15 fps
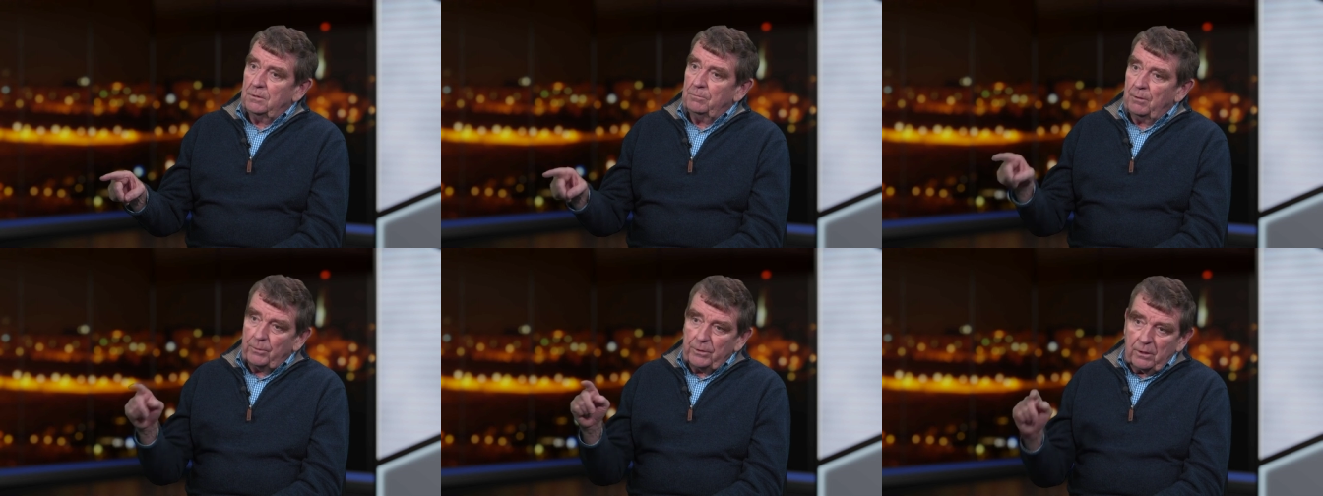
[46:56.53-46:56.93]

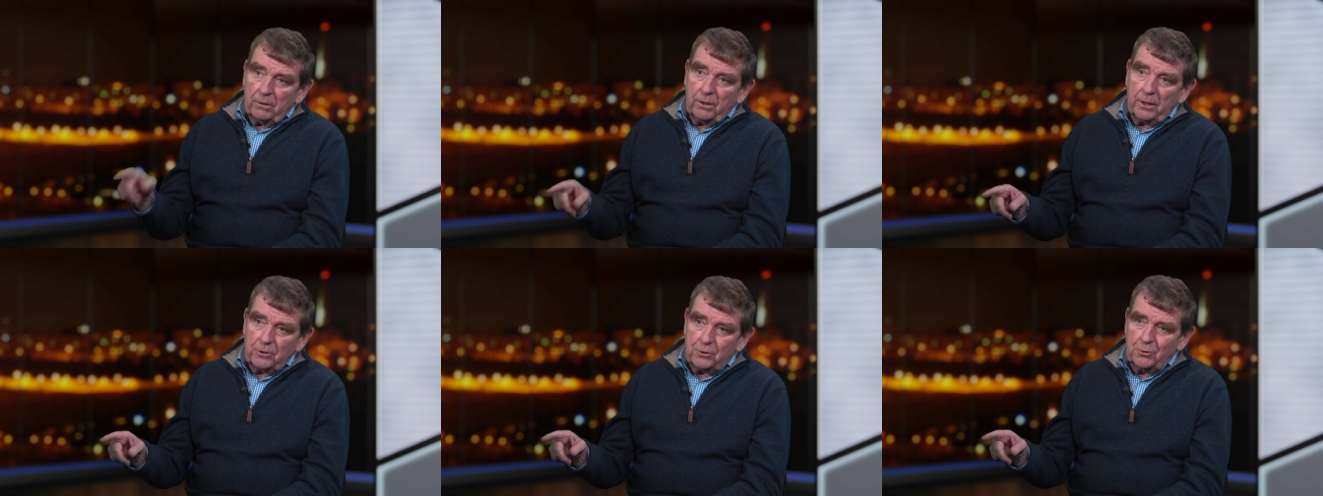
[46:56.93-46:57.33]
but we
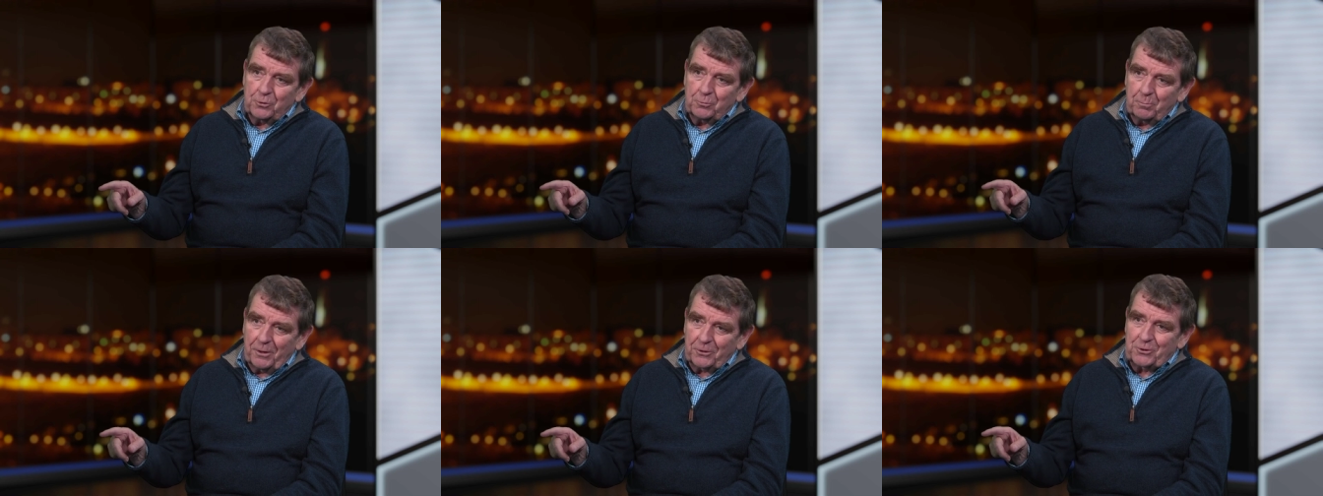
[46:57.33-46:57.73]
don't hate you
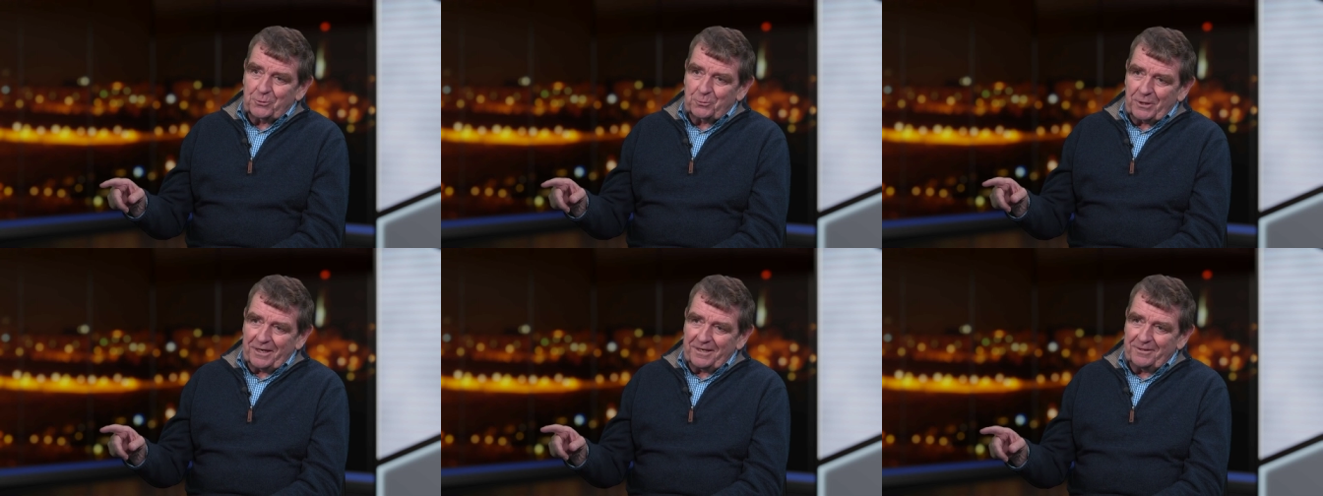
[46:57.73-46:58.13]
as much
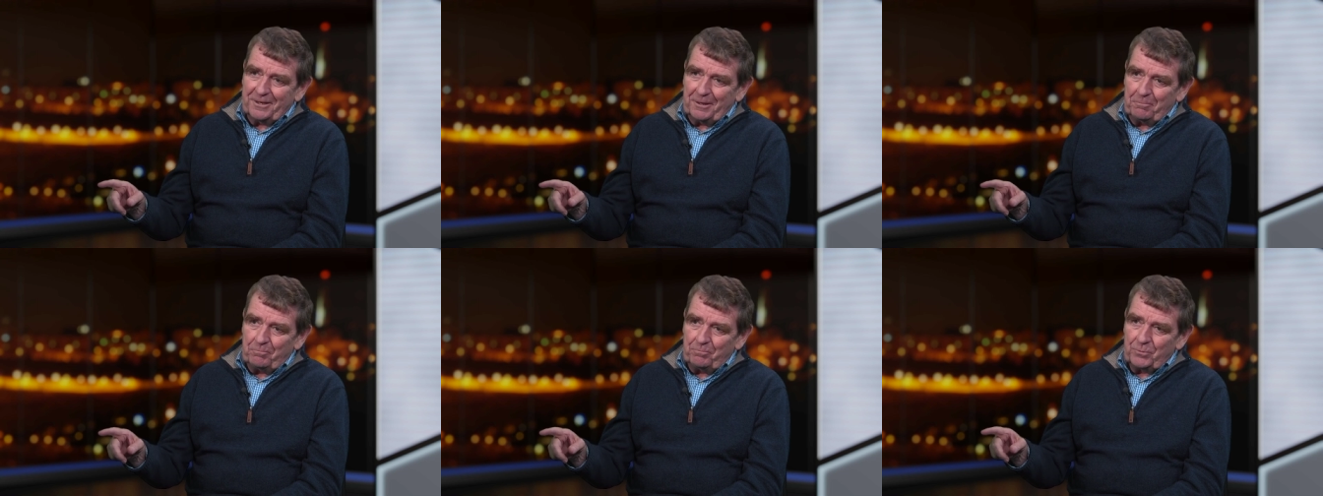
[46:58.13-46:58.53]
as we hate
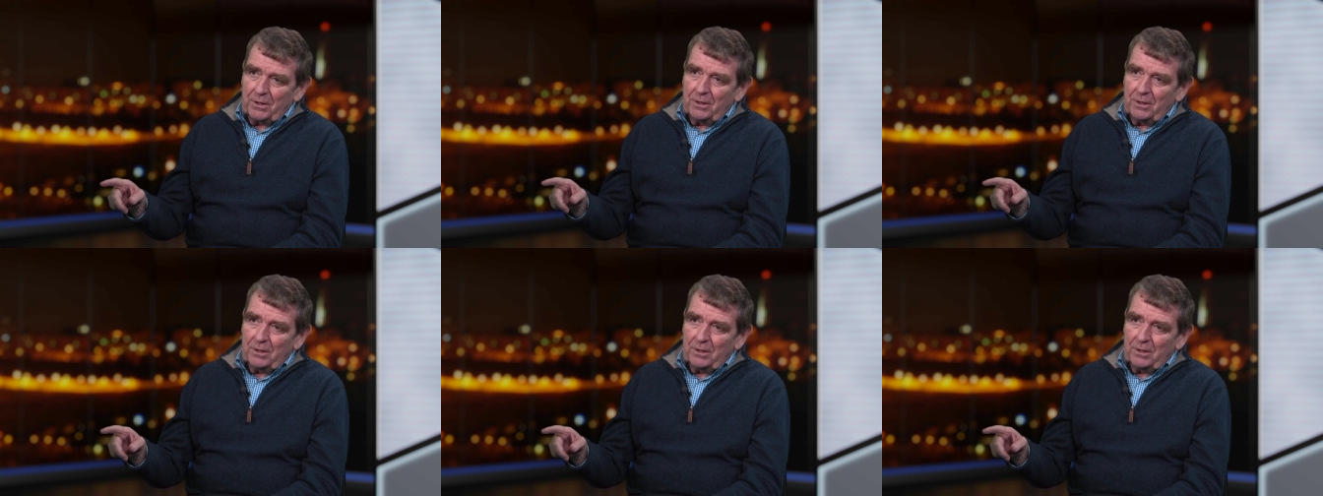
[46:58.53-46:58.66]
them,